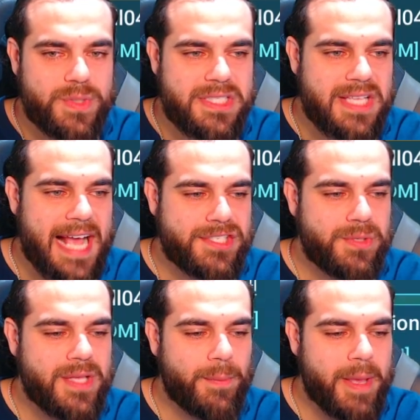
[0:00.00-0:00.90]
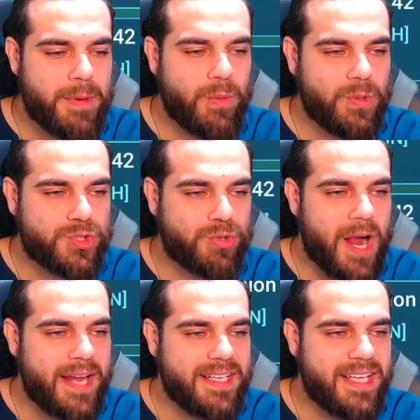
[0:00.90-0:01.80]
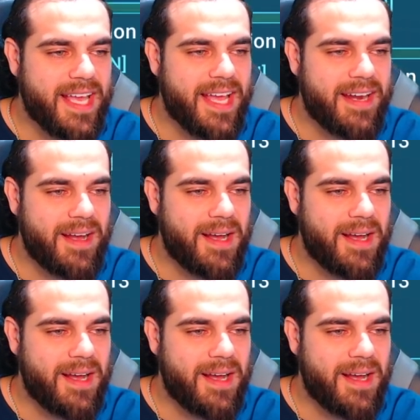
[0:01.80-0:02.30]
these last two, then maybe we'll try to get...